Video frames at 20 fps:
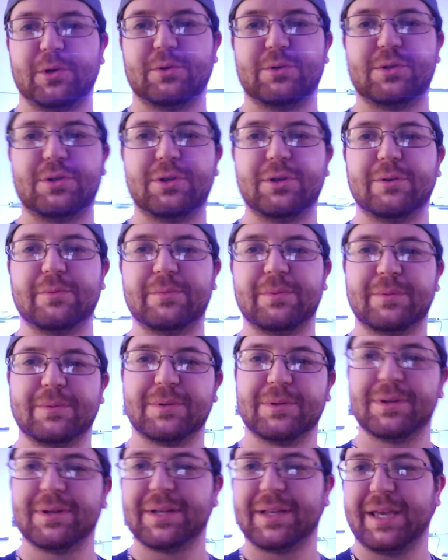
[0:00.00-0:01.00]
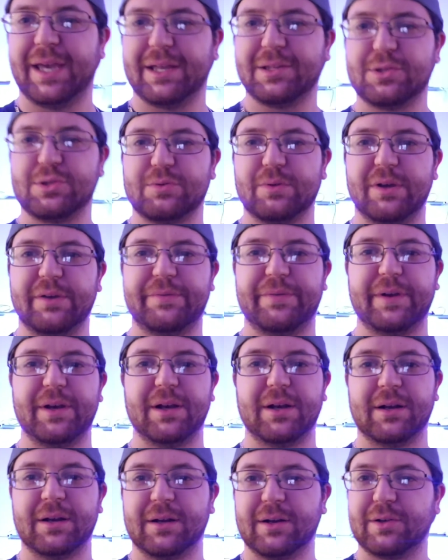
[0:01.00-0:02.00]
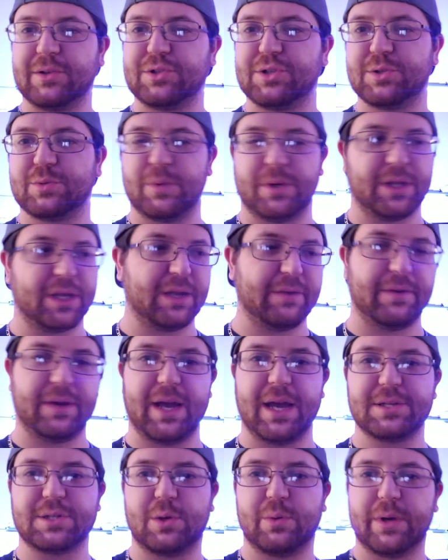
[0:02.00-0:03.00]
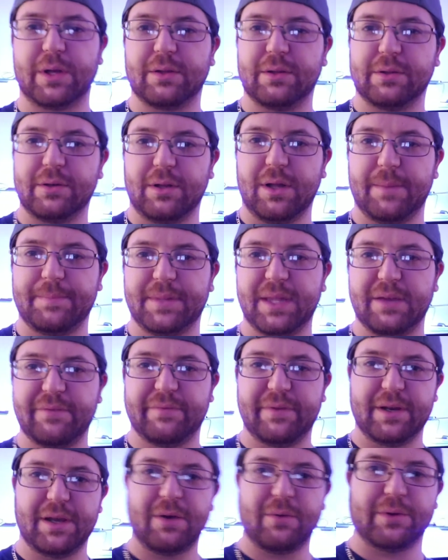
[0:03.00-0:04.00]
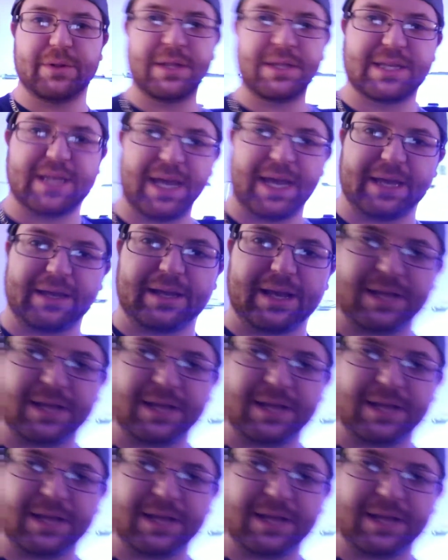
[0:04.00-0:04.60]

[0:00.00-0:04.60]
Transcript: YouTube, Candles Reef here. Just wanted to give you guys a quick little update video on the tank.